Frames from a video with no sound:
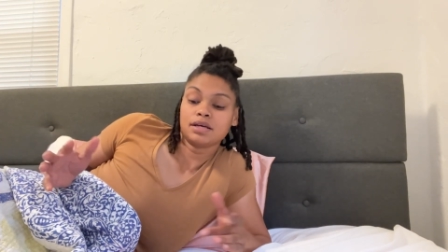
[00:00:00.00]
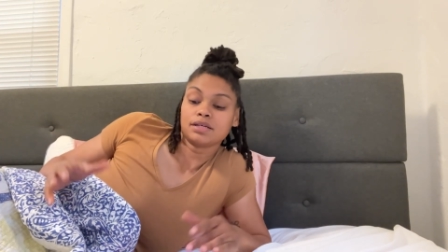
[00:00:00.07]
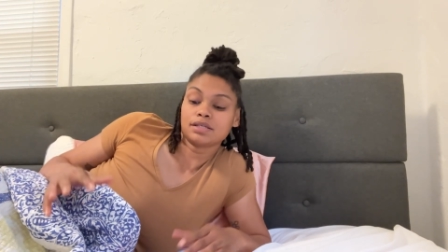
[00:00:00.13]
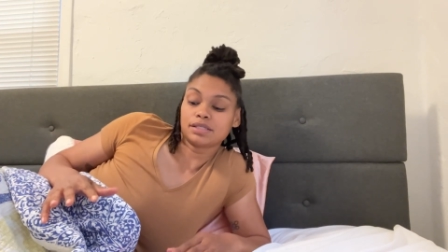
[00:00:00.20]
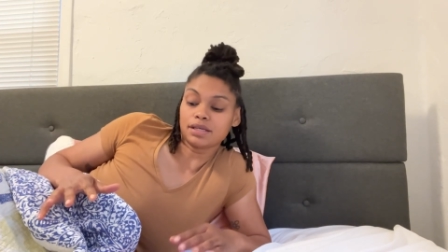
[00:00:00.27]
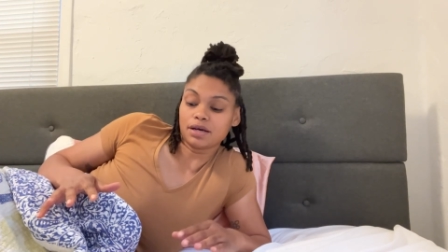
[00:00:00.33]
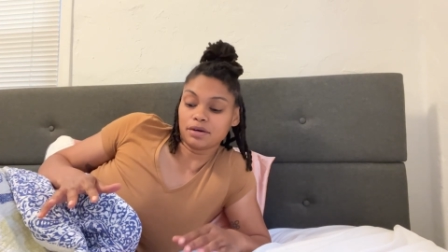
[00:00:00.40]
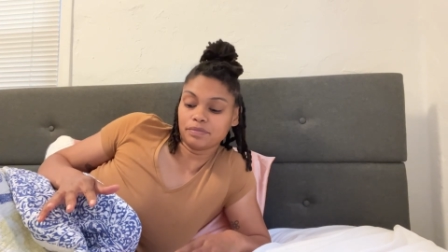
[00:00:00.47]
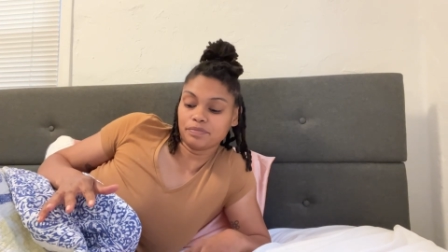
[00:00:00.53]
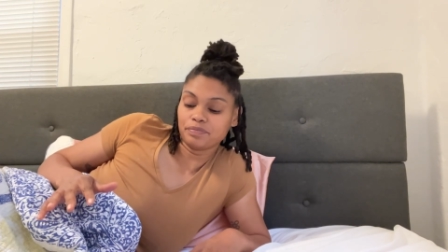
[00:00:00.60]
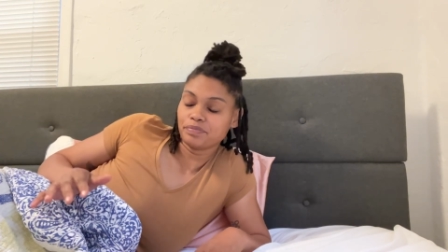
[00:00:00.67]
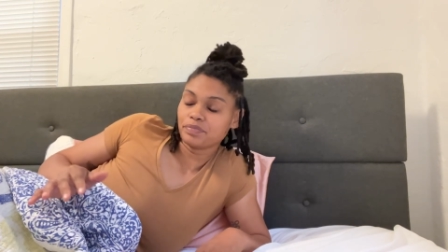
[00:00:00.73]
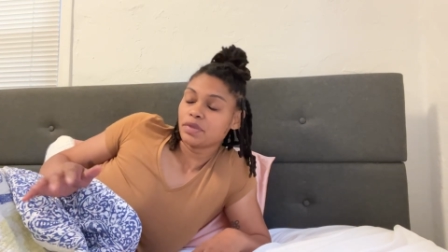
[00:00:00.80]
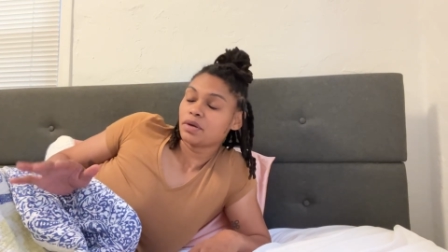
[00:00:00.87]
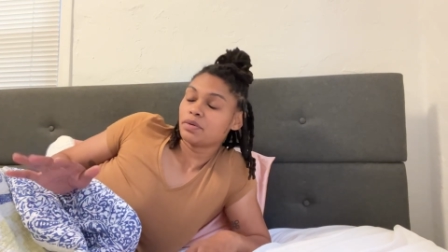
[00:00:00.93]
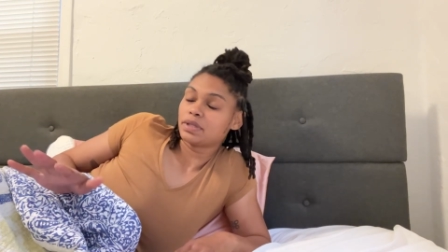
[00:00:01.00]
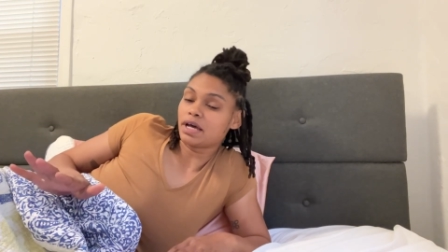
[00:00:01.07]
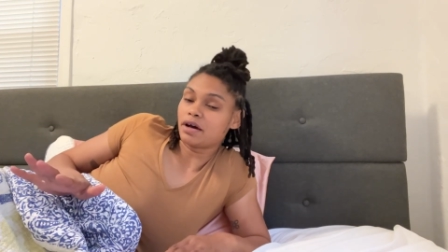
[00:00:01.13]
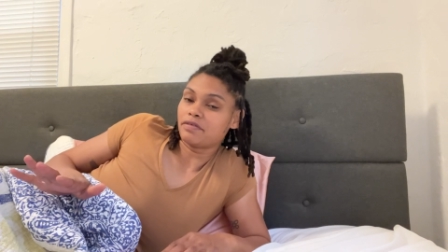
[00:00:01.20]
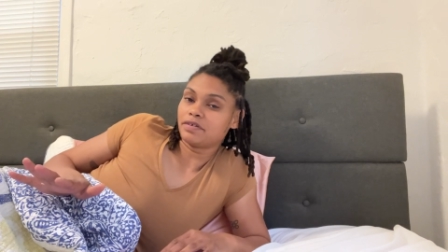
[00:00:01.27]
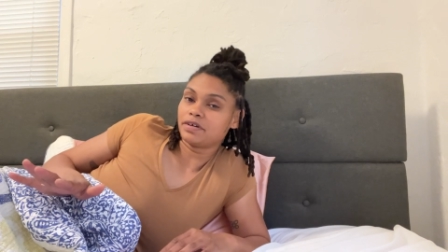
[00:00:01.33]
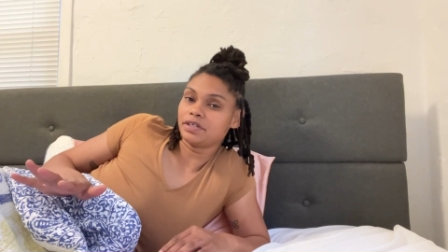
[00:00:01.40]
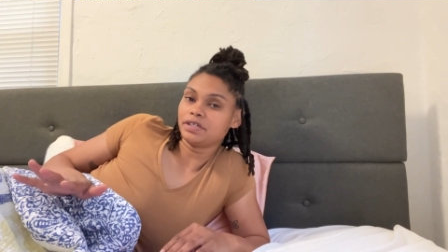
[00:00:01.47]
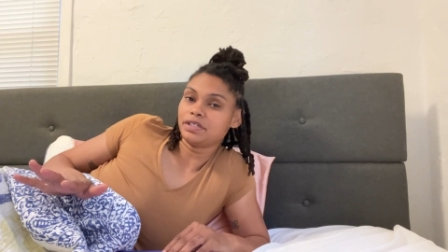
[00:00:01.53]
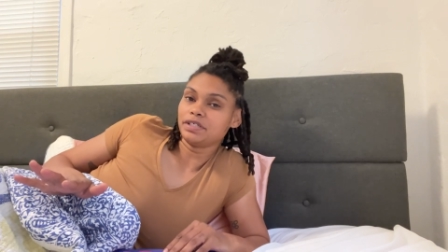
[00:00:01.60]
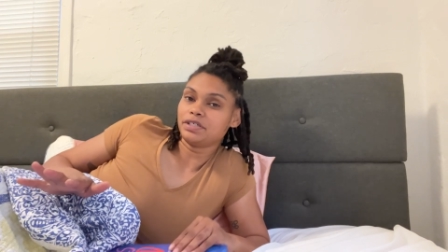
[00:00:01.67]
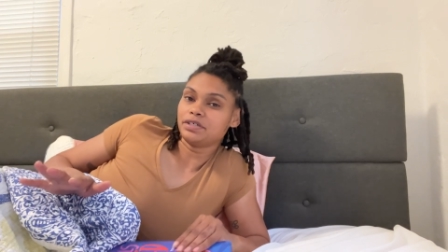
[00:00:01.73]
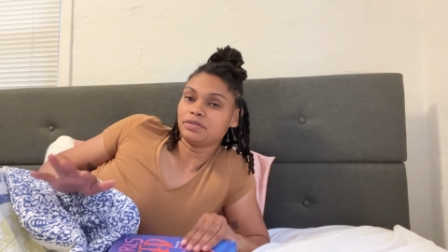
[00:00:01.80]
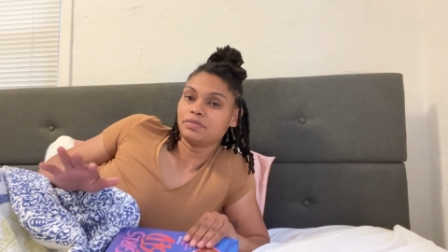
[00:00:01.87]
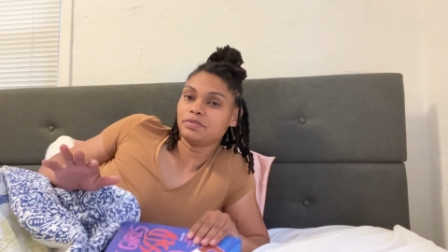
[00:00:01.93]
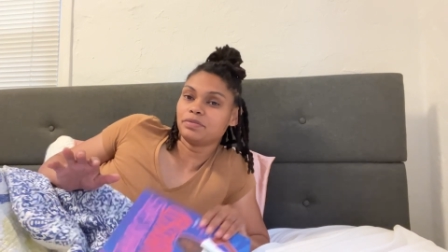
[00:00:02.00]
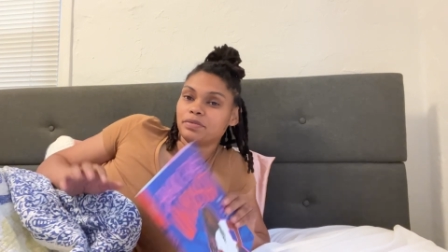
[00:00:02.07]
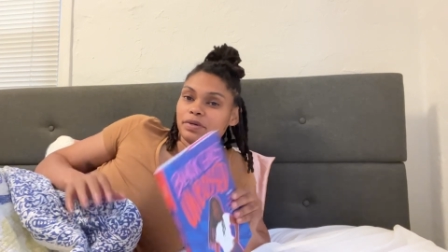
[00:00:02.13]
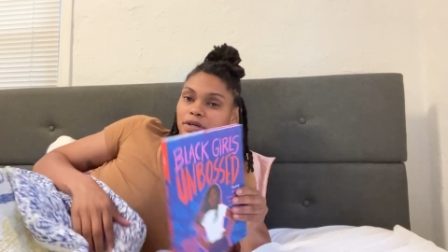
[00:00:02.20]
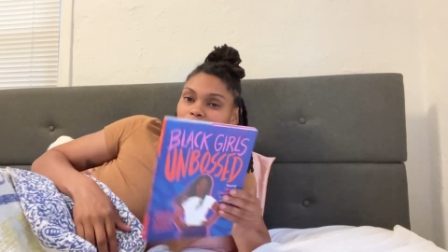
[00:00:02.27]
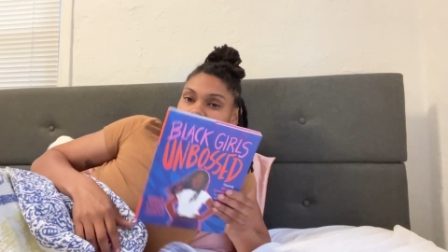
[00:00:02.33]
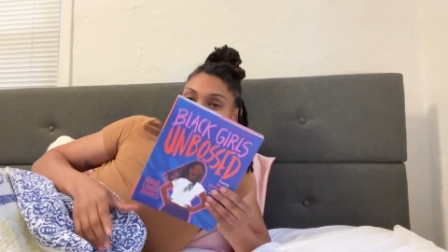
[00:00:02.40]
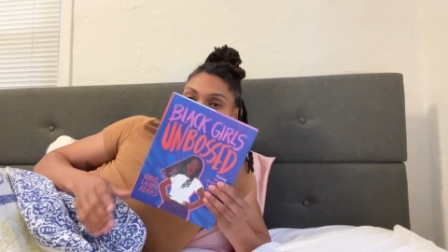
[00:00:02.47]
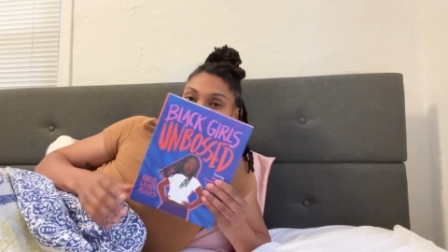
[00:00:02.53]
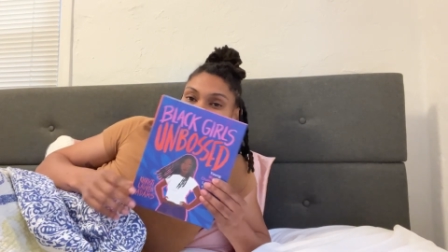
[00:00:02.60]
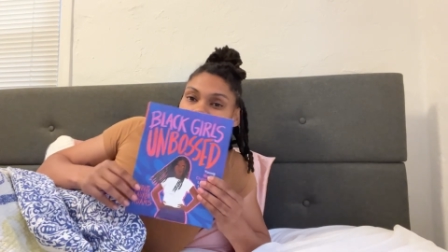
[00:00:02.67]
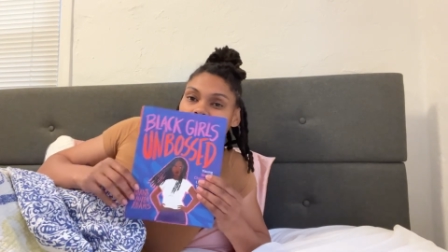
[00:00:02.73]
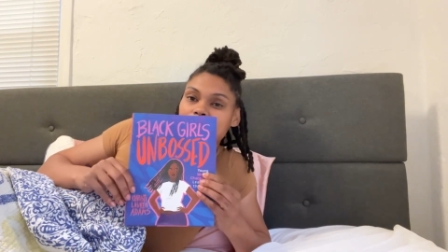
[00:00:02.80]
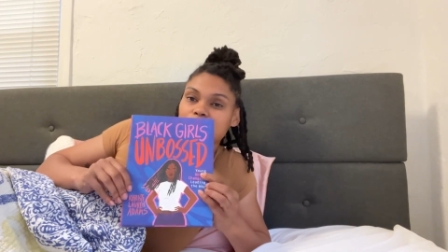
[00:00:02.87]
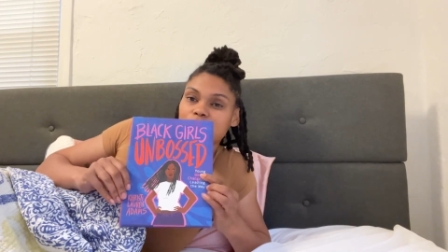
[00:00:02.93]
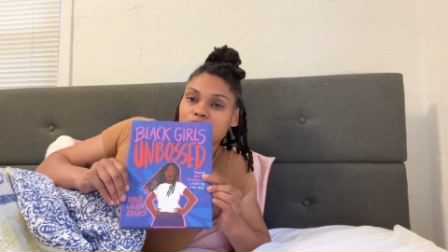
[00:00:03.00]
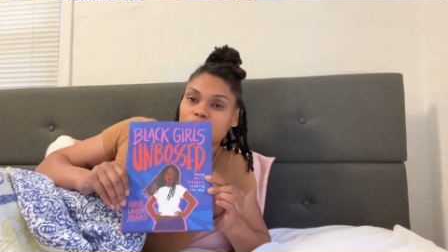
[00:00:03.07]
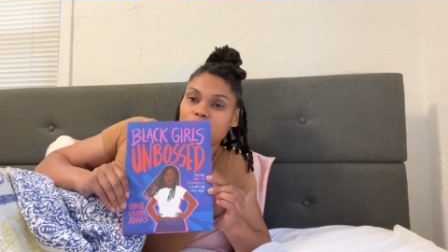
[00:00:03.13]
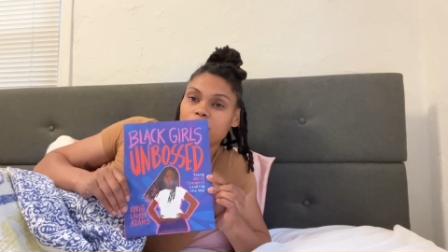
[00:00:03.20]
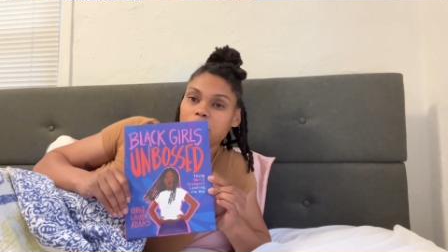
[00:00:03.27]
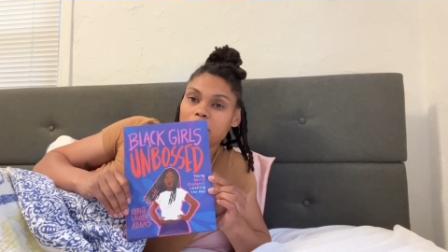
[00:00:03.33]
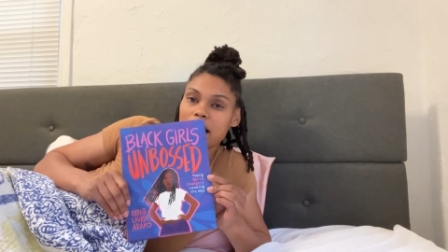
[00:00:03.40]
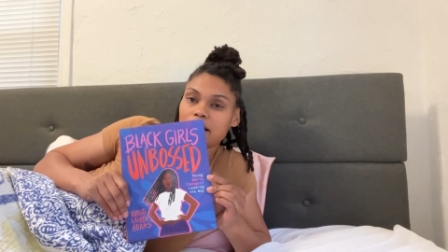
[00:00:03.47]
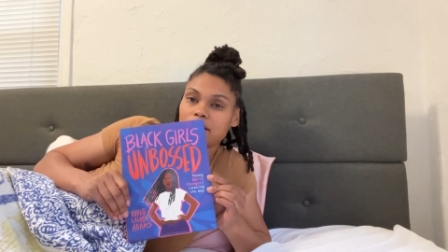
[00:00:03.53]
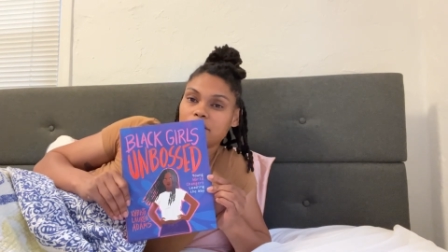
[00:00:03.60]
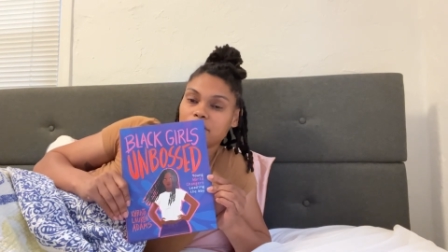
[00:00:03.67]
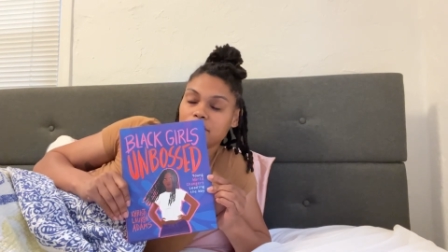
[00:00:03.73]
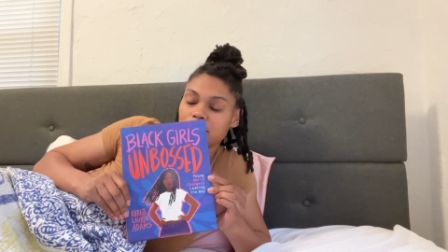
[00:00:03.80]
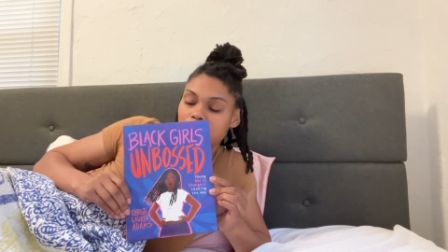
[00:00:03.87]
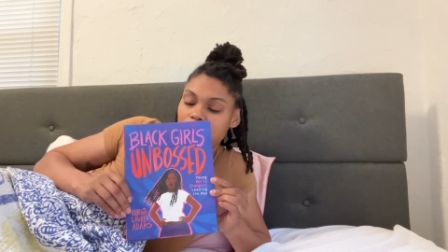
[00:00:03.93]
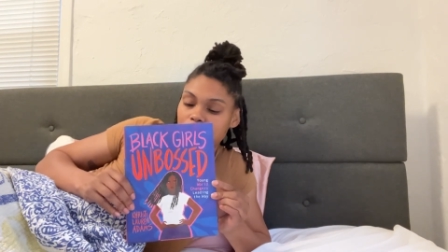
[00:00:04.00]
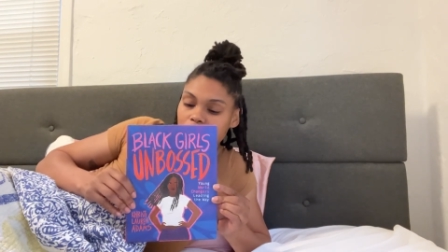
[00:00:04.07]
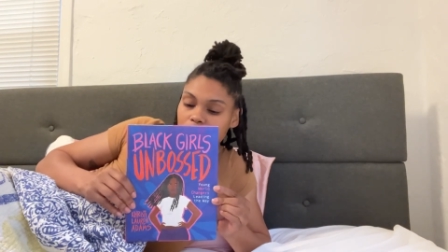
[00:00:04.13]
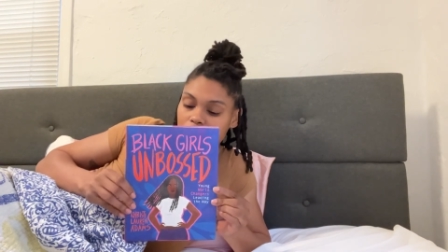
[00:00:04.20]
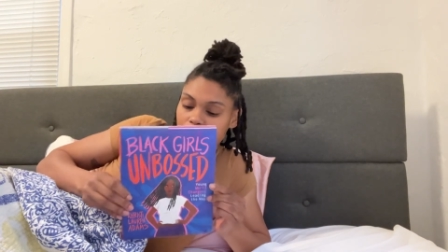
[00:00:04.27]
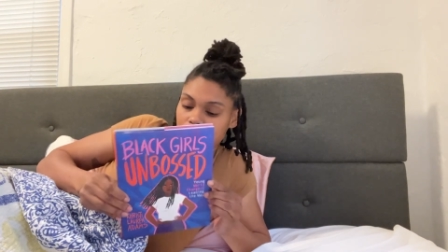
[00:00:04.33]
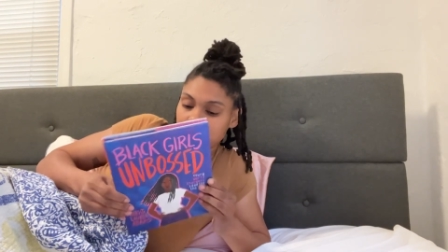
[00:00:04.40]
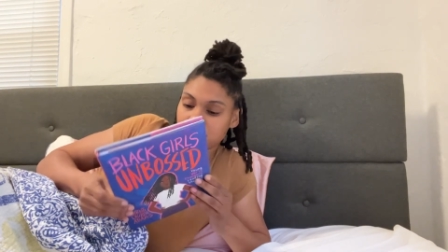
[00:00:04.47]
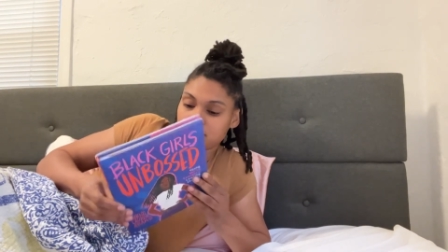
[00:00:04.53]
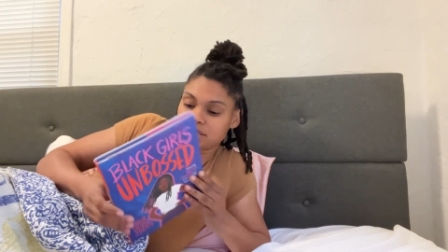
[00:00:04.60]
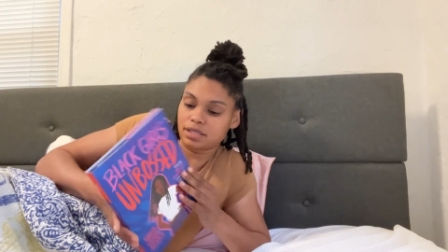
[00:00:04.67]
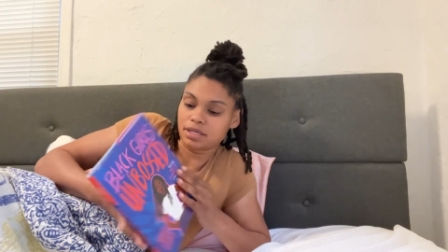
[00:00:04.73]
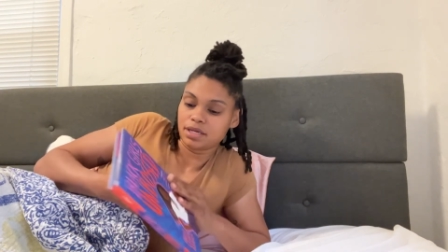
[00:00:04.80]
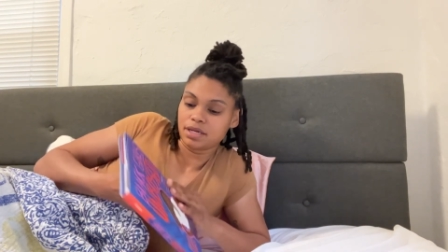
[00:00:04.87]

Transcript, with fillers: So, without further ado, we're going to get back into Black Girl Unbossed